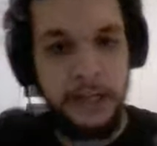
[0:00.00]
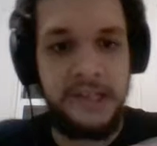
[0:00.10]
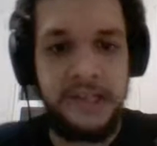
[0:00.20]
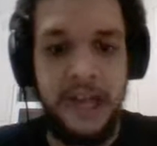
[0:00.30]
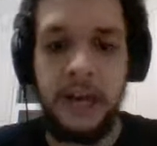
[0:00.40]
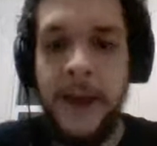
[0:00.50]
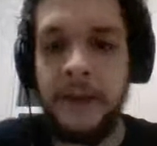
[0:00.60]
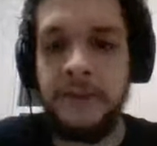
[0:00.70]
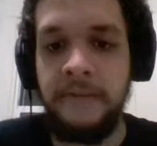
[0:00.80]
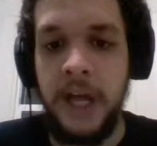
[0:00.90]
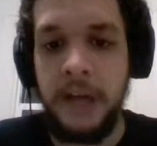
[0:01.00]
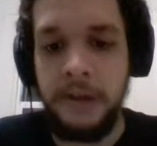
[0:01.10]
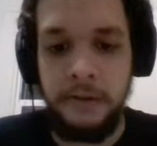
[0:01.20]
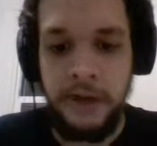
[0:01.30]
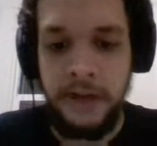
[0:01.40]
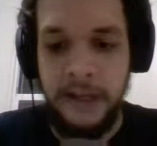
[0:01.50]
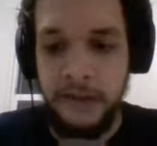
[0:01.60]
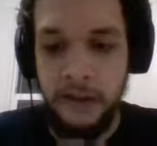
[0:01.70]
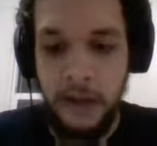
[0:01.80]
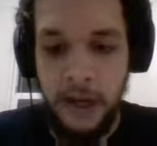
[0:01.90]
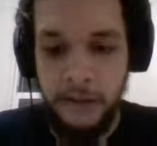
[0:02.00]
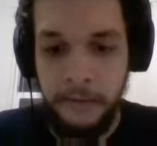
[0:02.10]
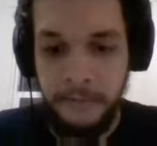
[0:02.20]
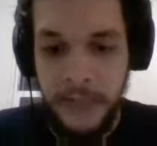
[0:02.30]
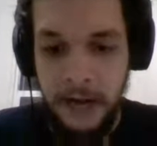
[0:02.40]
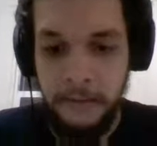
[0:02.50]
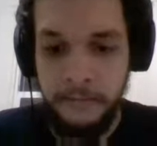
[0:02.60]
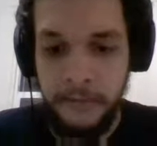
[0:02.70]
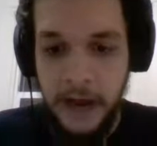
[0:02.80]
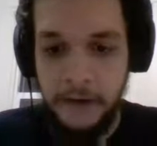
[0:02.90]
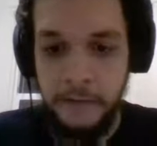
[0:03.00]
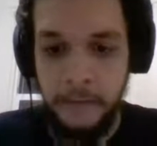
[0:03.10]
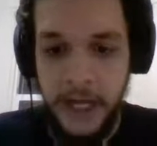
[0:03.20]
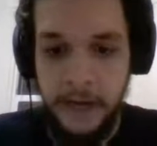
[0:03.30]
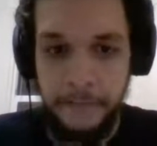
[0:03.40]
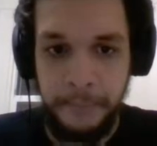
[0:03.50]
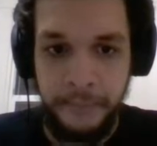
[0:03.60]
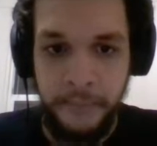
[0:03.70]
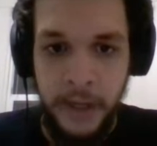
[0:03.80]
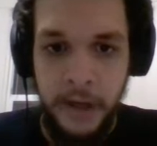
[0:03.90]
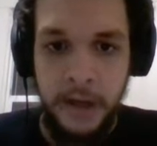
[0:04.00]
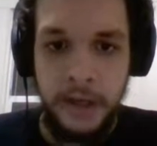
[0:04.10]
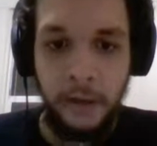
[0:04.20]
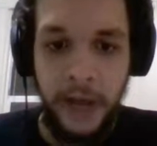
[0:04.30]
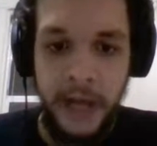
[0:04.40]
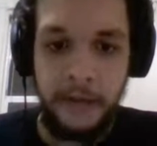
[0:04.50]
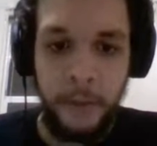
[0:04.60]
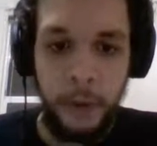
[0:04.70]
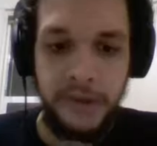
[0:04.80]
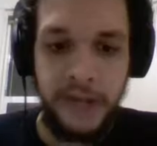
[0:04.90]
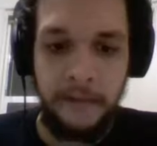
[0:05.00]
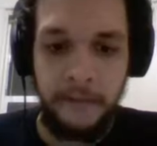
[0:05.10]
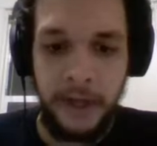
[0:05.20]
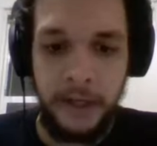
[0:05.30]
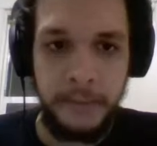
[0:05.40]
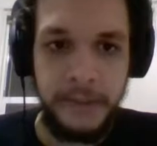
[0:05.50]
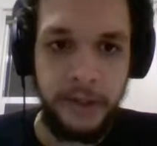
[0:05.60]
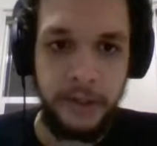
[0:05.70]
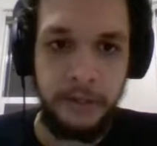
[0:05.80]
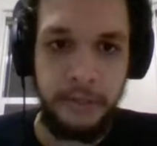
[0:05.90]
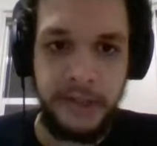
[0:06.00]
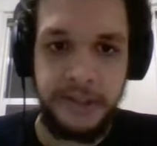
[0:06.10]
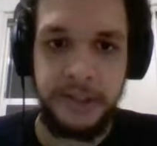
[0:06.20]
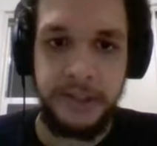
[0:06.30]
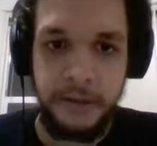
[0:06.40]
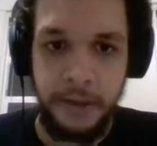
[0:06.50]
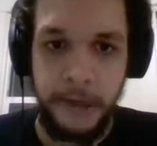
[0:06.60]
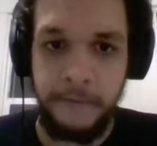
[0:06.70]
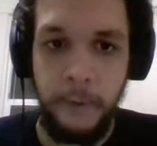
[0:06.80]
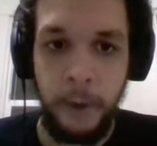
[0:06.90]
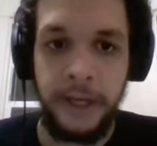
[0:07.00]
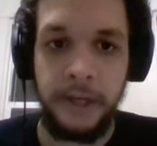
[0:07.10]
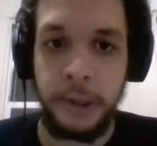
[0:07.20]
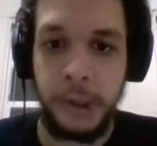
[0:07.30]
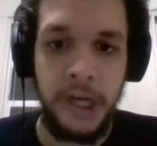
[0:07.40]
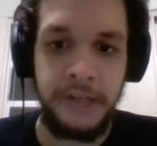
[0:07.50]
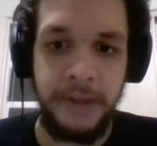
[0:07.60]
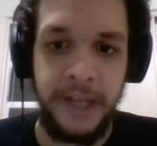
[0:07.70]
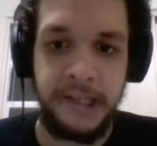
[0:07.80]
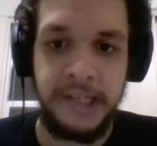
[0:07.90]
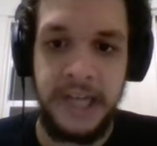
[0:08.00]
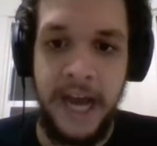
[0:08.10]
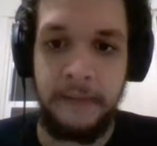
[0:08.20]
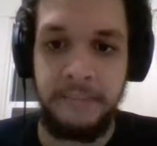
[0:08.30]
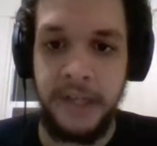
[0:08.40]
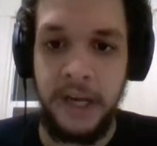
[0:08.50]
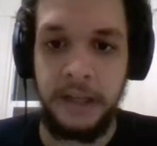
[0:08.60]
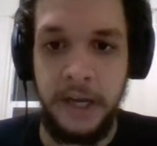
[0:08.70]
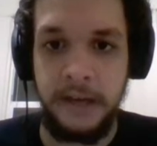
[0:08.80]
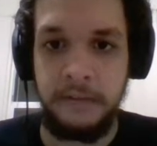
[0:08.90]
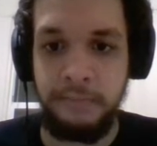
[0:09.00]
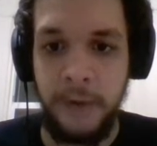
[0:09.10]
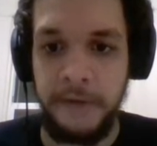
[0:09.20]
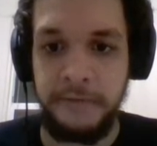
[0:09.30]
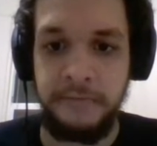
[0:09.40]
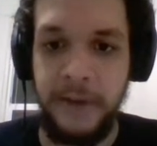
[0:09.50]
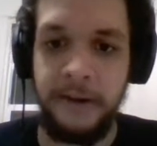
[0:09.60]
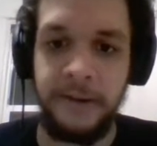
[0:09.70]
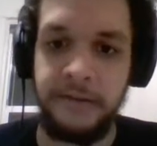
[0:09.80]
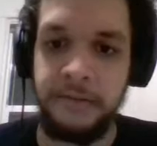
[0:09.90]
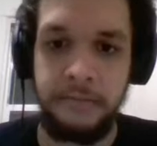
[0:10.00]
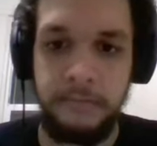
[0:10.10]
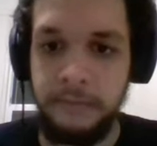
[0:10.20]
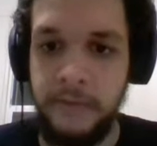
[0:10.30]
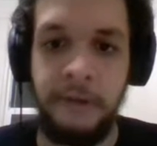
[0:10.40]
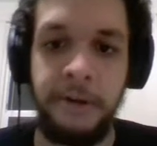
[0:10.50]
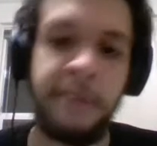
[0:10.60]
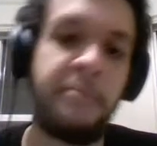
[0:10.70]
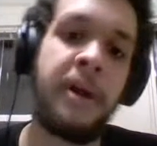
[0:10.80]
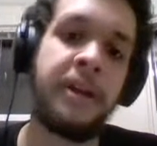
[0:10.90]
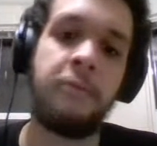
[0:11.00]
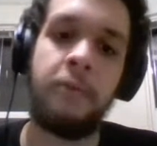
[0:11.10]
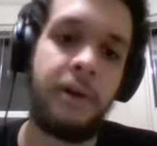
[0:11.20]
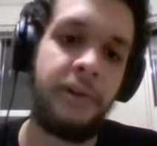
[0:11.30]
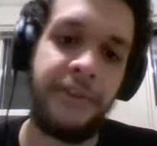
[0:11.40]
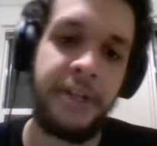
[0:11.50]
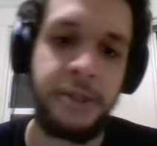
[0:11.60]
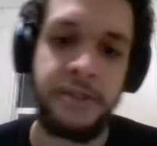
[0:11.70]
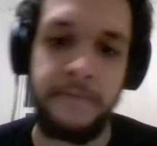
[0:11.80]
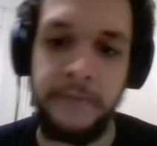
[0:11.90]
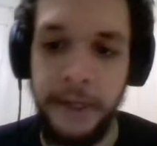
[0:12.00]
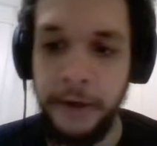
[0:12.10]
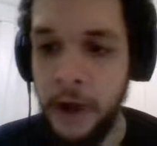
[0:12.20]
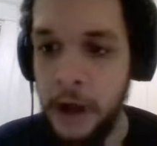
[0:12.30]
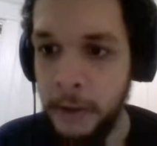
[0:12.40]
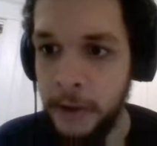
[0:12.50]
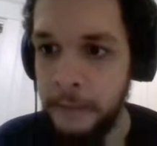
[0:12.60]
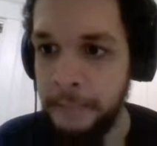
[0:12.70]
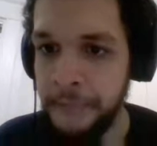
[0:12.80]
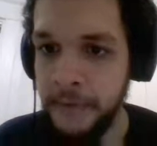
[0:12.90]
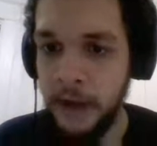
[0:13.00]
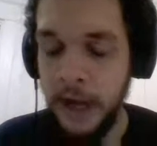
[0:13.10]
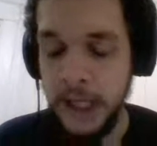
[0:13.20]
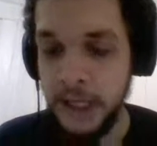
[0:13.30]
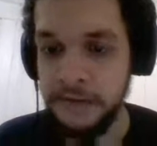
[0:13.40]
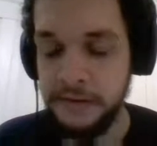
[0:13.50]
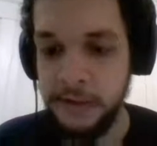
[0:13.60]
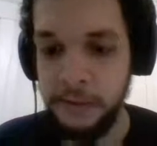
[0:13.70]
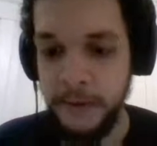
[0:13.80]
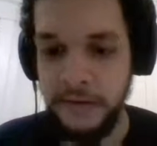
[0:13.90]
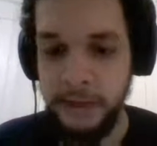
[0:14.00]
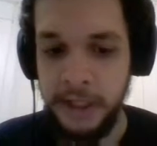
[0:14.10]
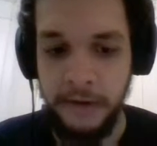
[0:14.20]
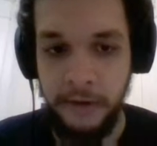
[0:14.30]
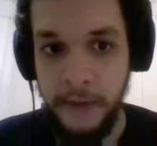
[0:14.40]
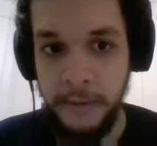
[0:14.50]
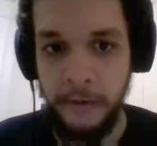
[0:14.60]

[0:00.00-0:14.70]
insane amounts of value, and that's a lot of the time how you win. You can of course have like absurdly busted turn 4 kill draws with like Snaps and like Prosperous Pirates out a Mnemonic Wall and then just Flicker combo them, and that's super sweet, don't get me